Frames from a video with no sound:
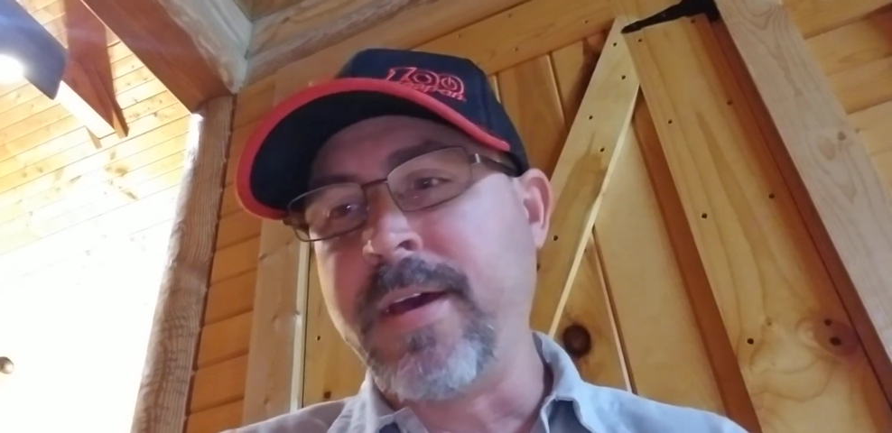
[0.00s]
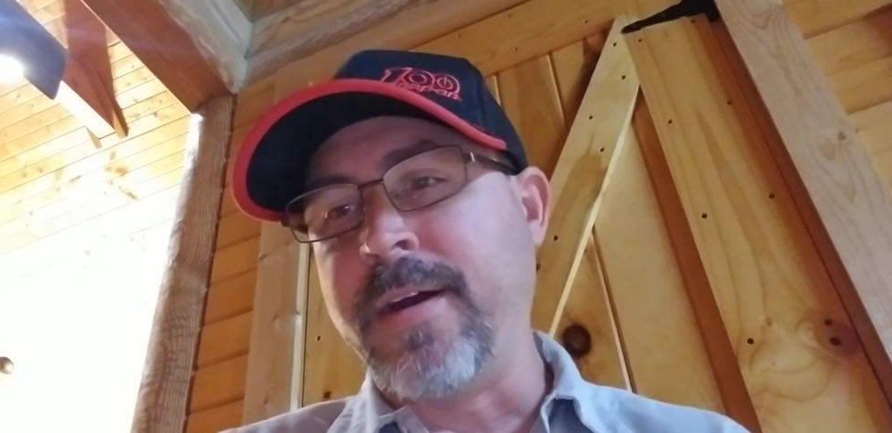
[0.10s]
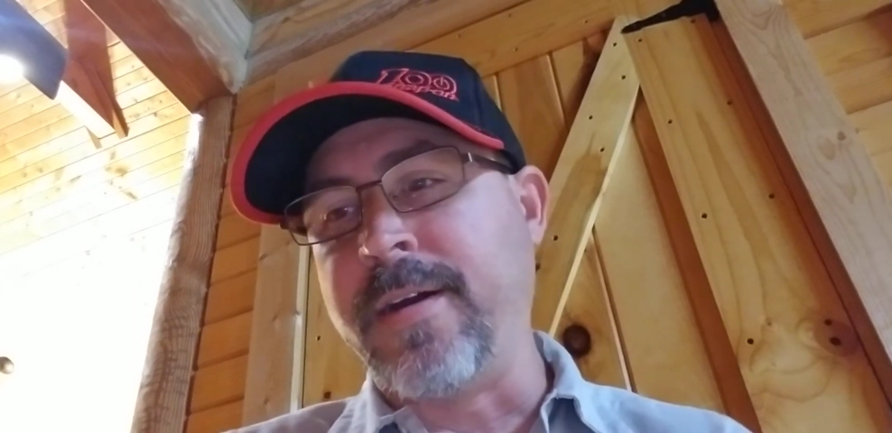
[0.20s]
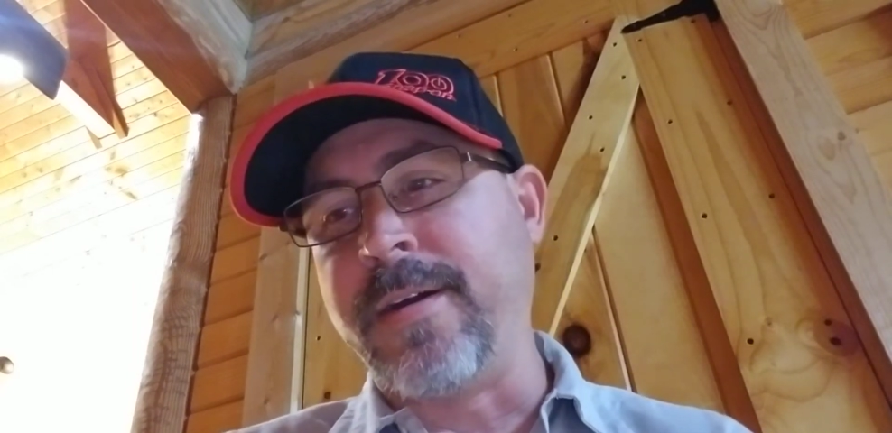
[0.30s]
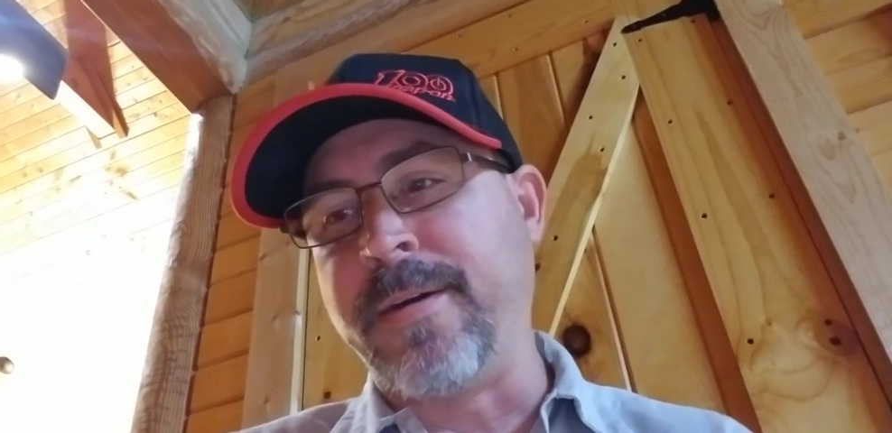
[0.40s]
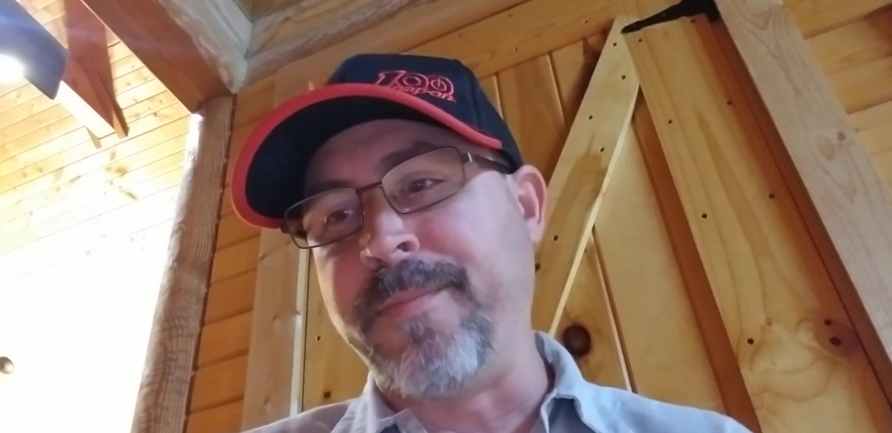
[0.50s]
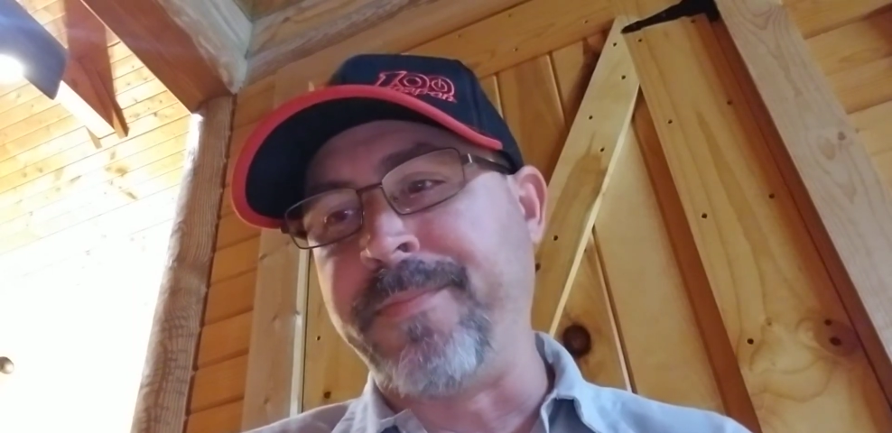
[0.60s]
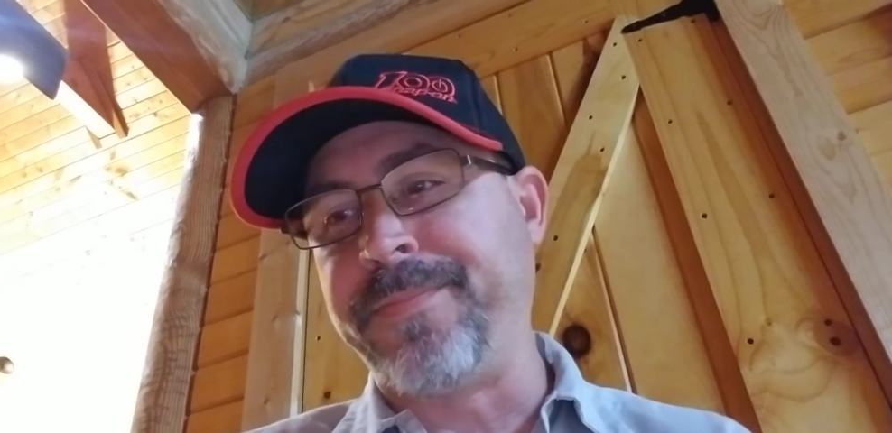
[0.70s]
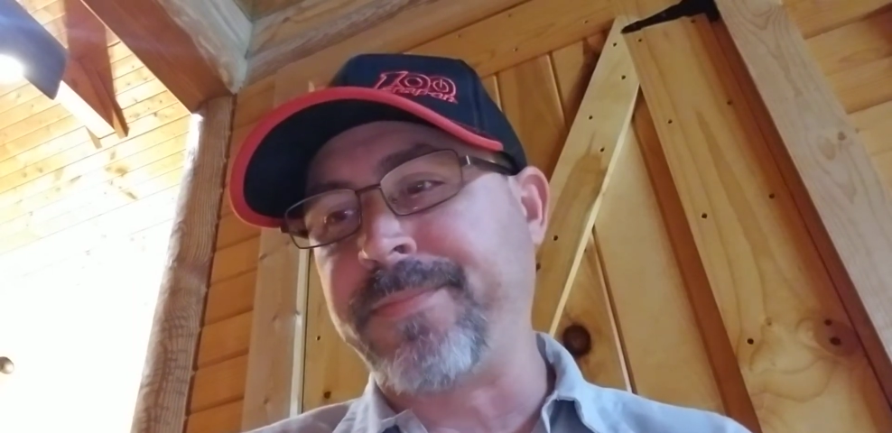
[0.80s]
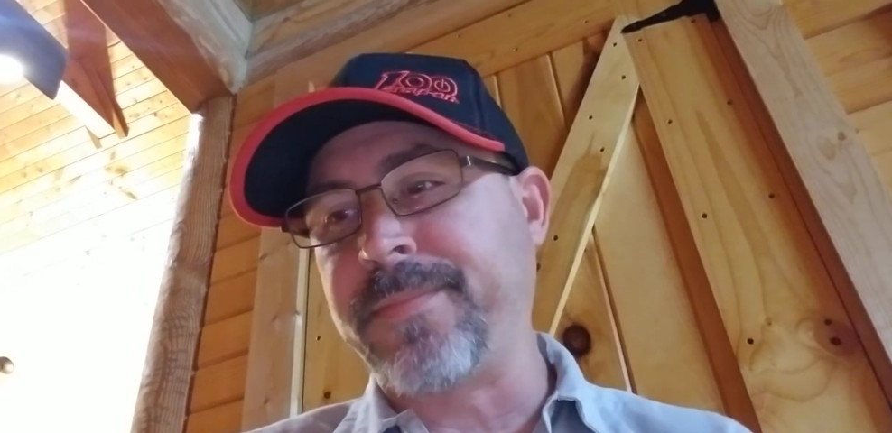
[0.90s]
I
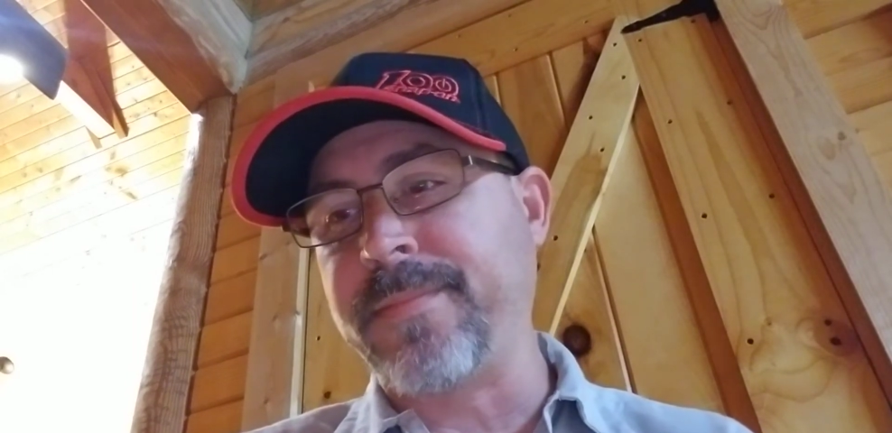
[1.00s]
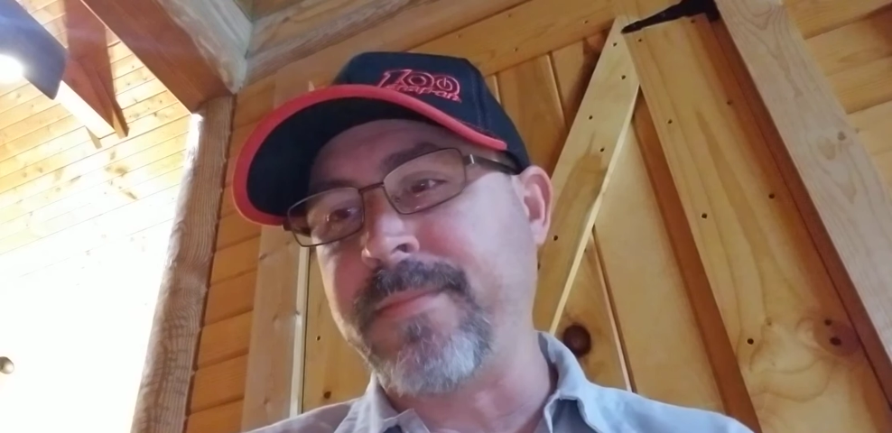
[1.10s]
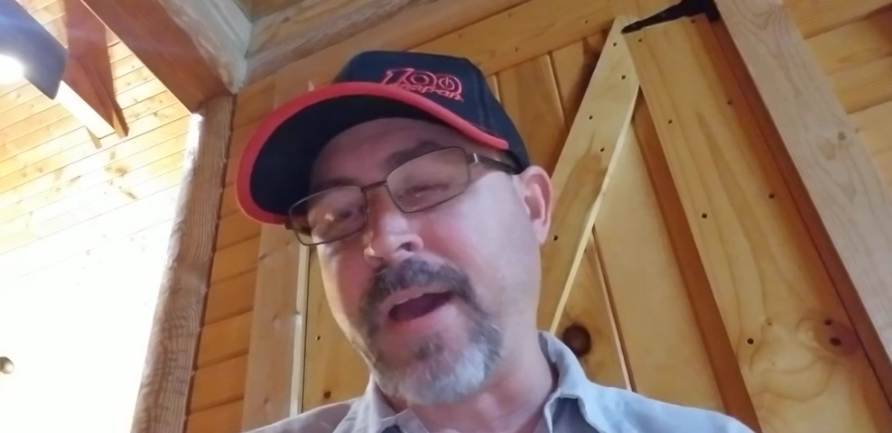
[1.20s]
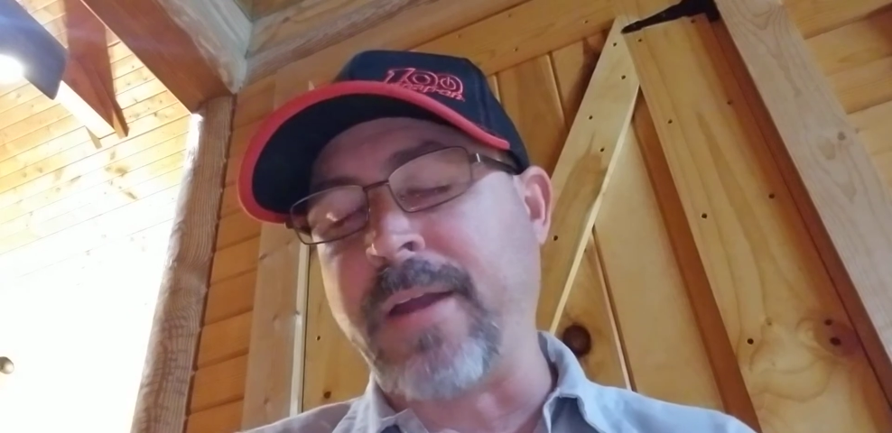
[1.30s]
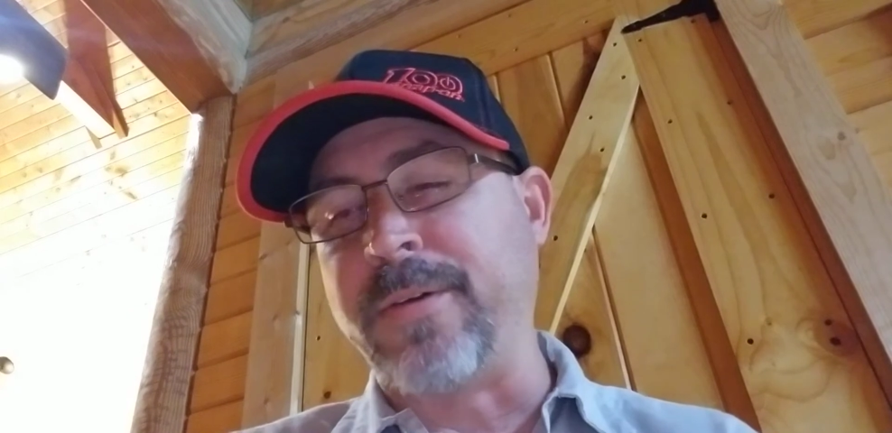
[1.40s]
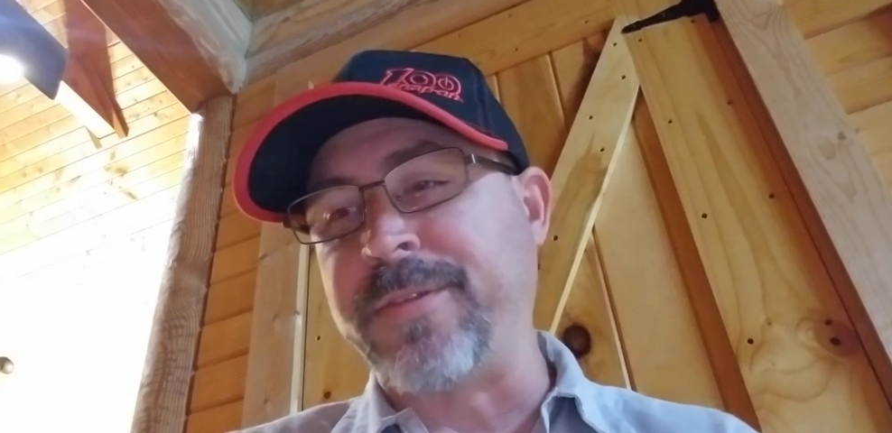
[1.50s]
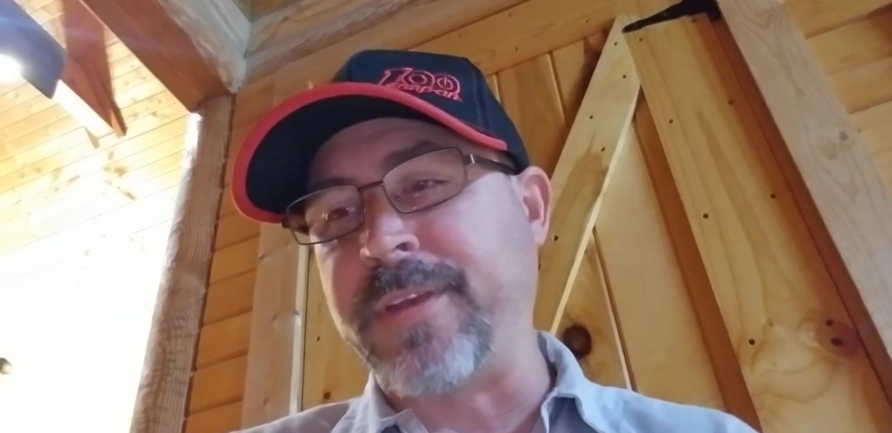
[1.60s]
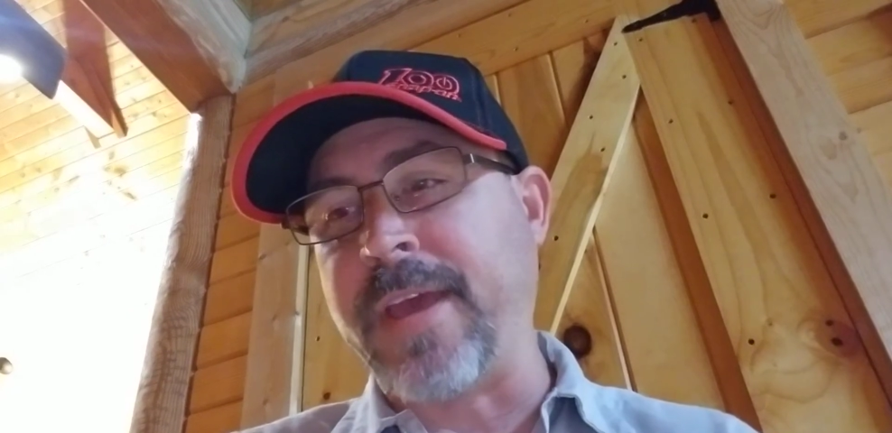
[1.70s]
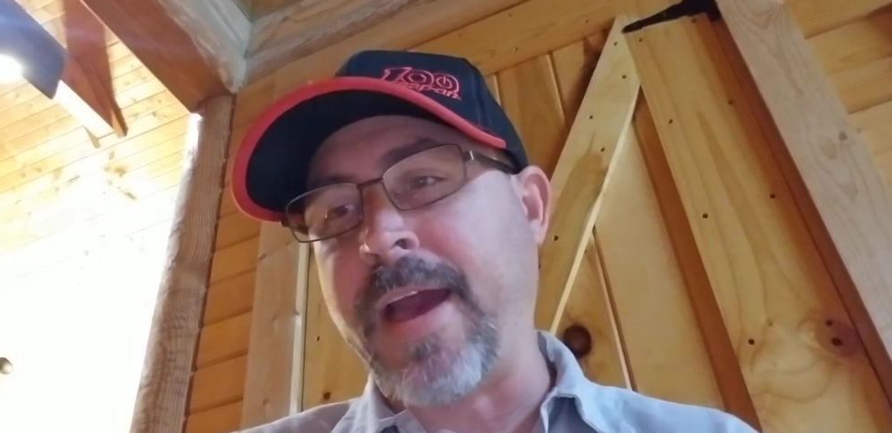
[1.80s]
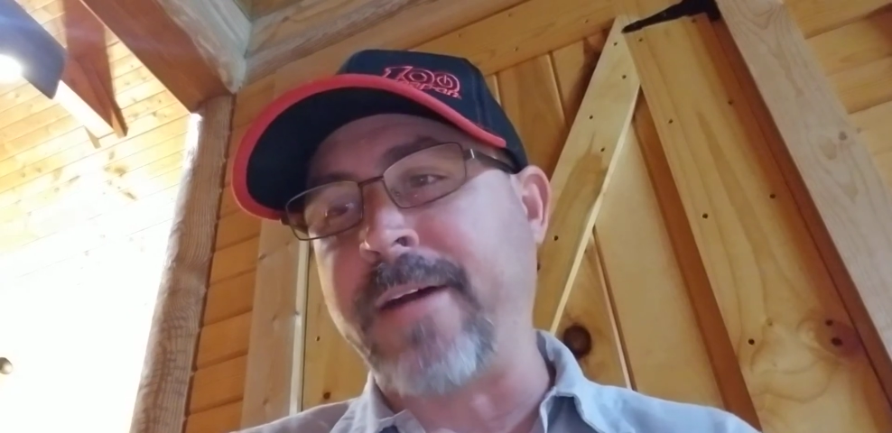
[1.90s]
don't
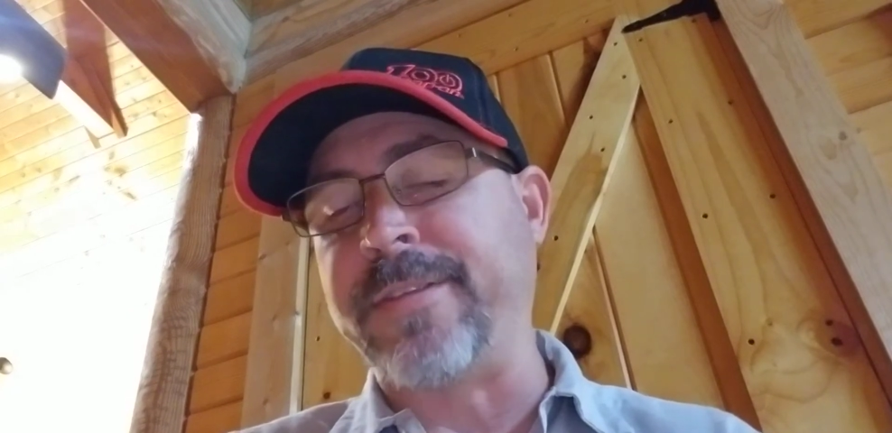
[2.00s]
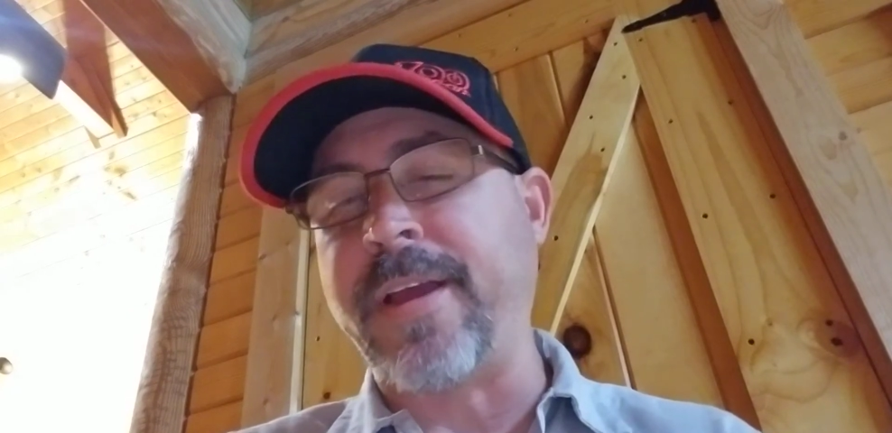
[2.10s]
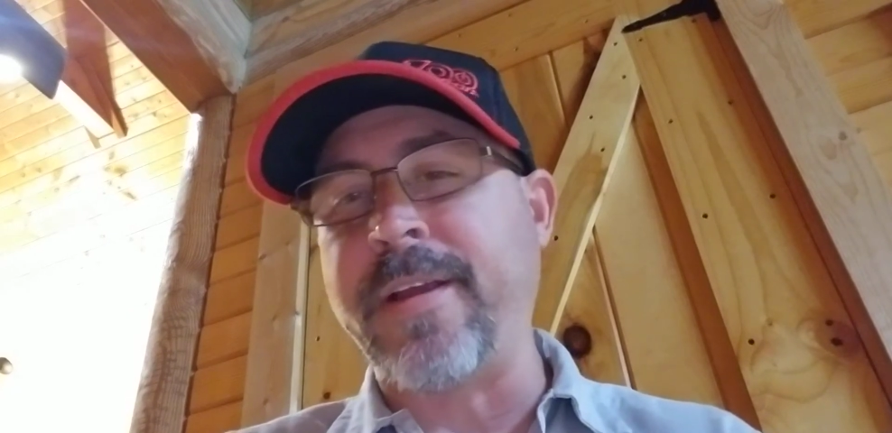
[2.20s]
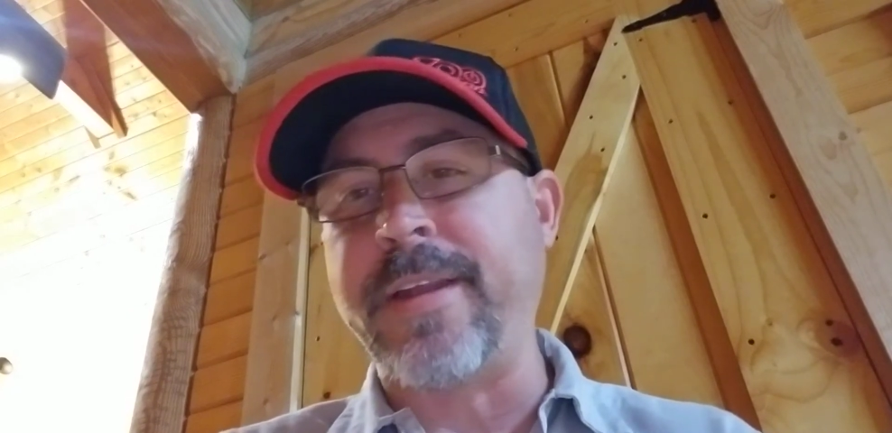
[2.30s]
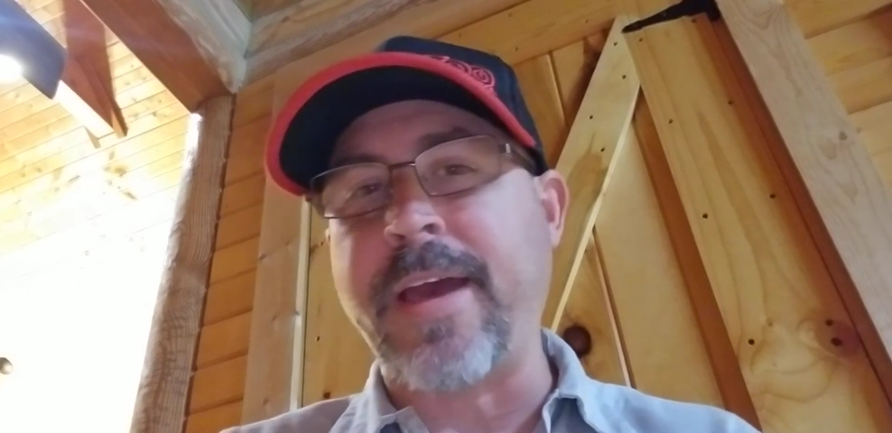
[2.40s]
see how tearing